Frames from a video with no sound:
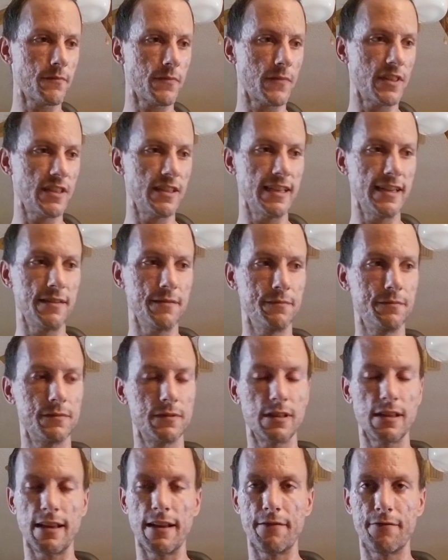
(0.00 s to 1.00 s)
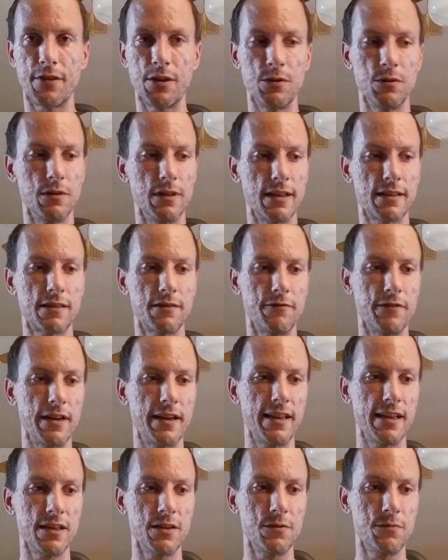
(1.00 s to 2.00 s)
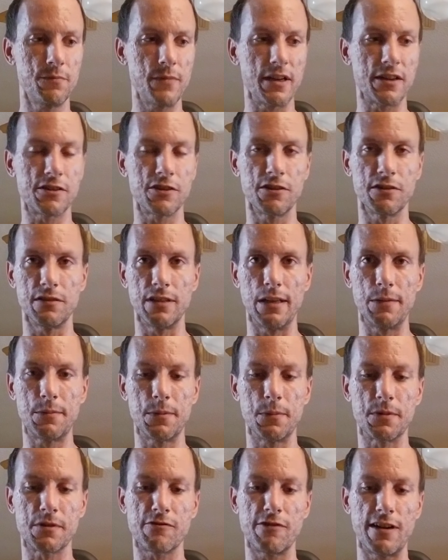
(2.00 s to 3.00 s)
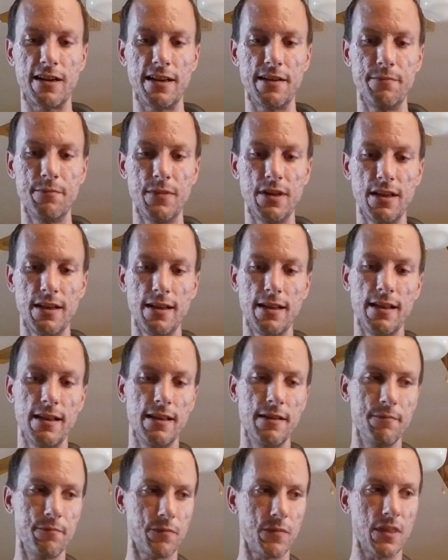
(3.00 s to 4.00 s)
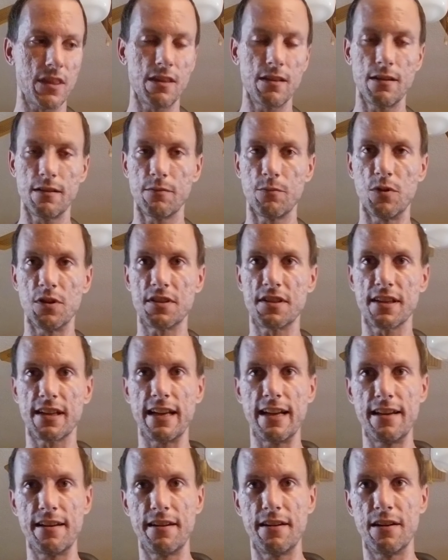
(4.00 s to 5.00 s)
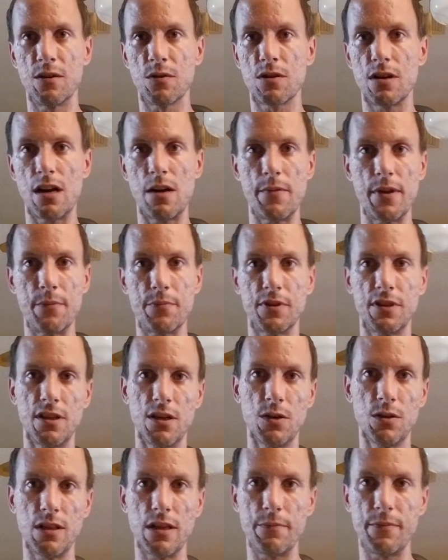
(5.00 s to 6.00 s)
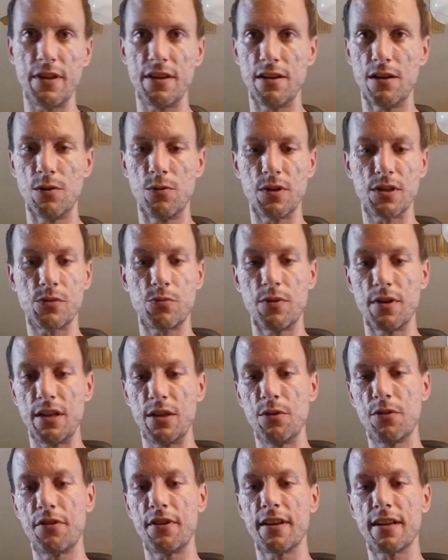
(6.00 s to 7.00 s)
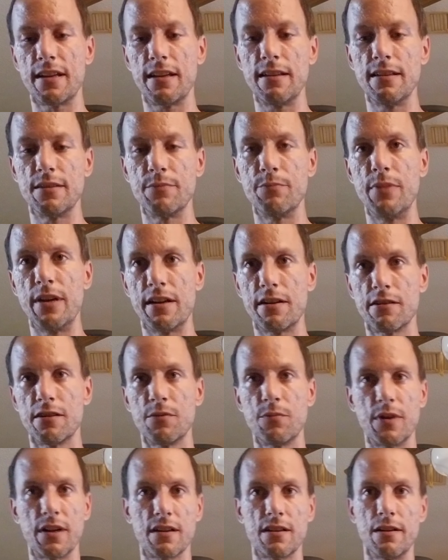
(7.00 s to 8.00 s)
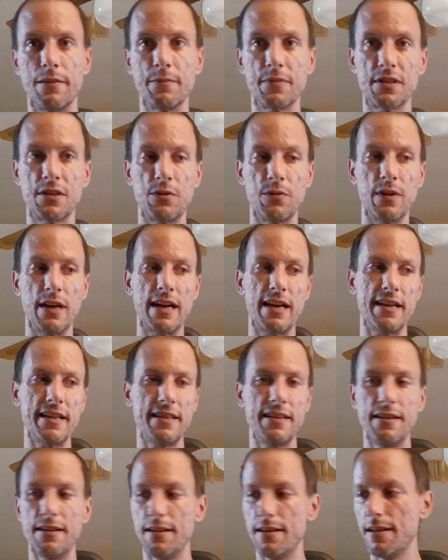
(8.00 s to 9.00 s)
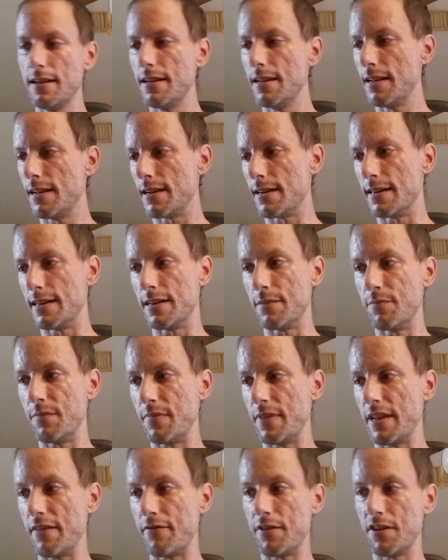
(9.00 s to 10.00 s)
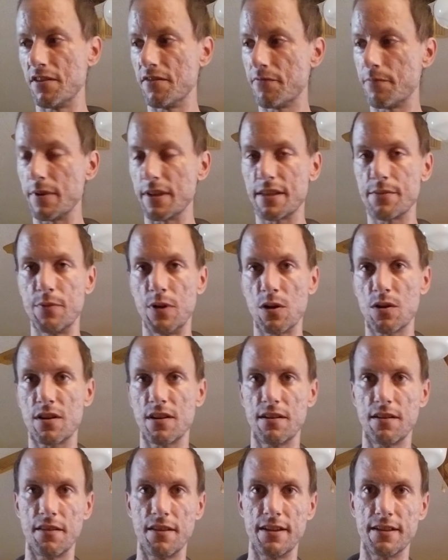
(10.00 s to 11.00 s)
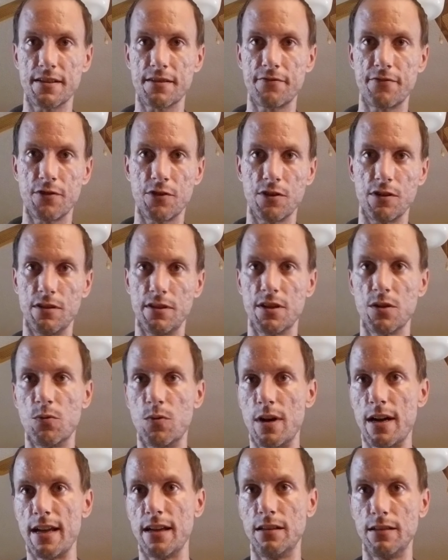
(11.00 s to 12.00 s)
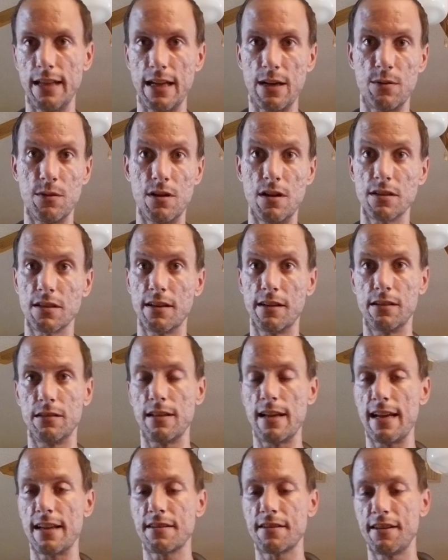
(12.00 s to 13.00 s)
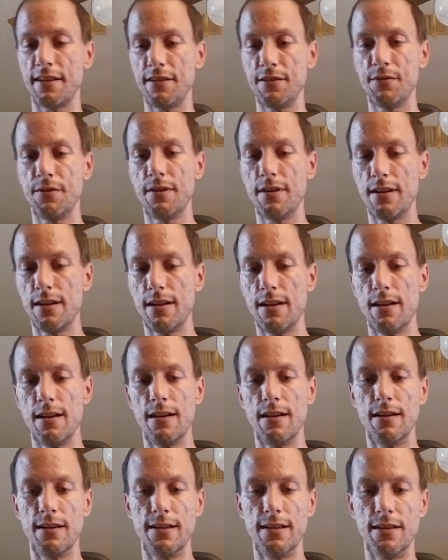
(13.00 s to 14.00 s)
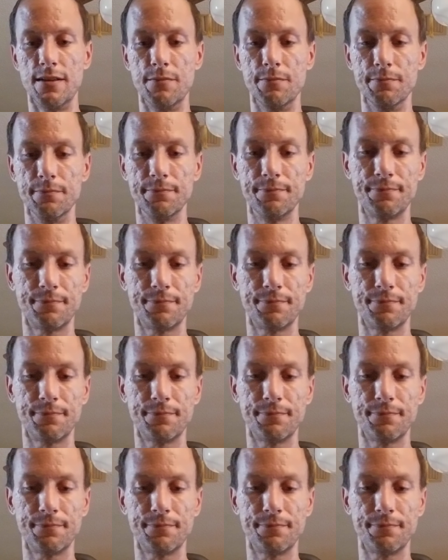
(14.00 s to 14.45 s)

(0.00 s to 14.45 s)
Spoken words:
yeah, if you like the video, make sure to like, subscribe. Once again, comment below, let me know which one you think is better when it comes to high. If you've been smoking this for a little while, how long did it last you? Things